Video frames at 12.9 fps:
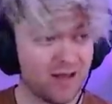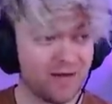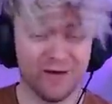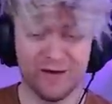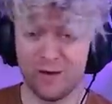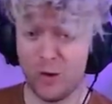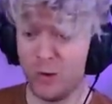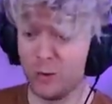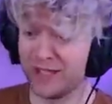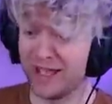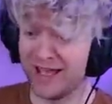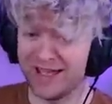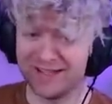
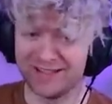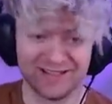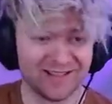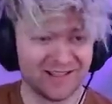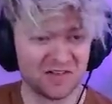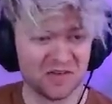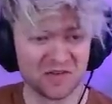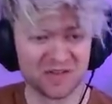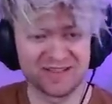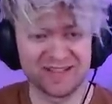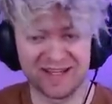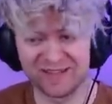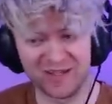okay. Okay. We'll
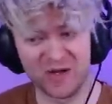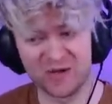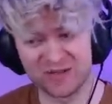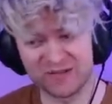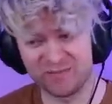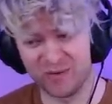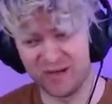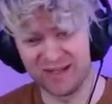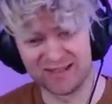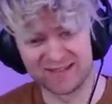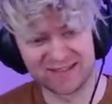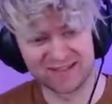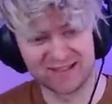take those
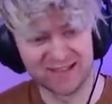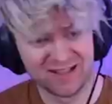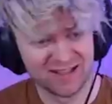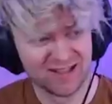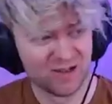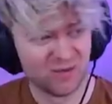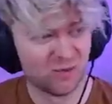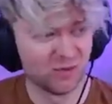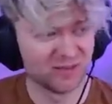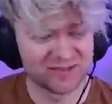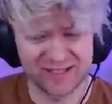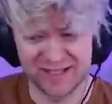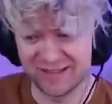points.
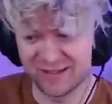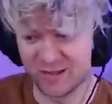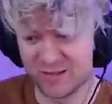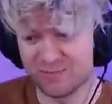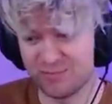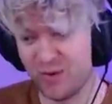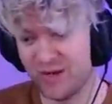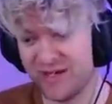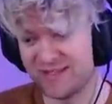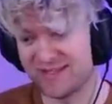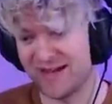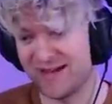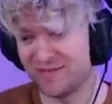We'll take those
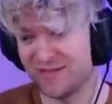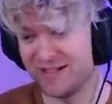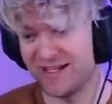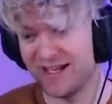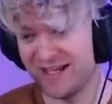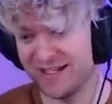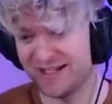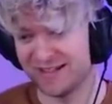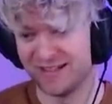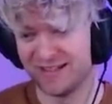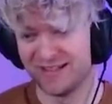points every day.